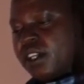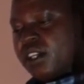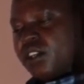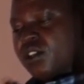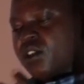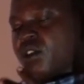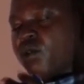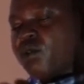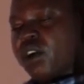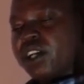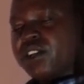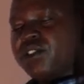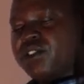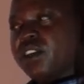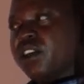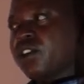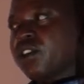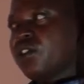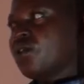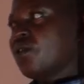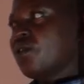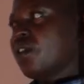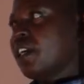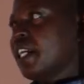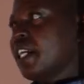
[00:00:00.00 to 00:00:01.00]
So what you
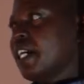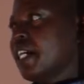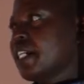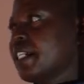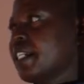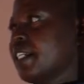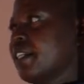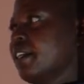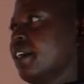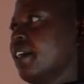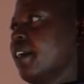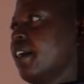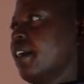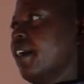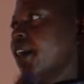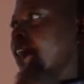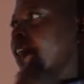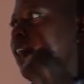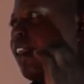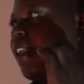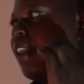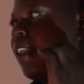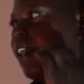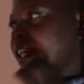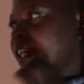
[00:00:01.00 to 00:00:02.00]
ensure that
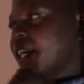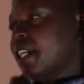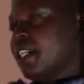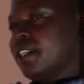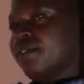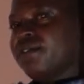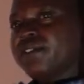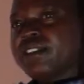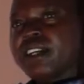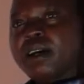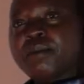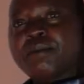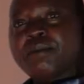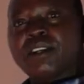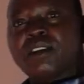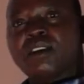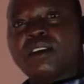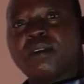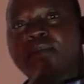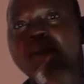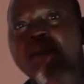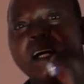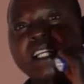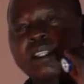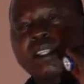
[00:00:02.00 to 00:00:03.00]
a negative terminal
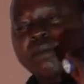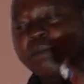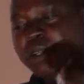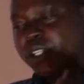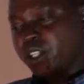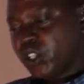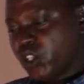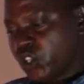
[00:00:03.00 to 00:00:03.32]
must be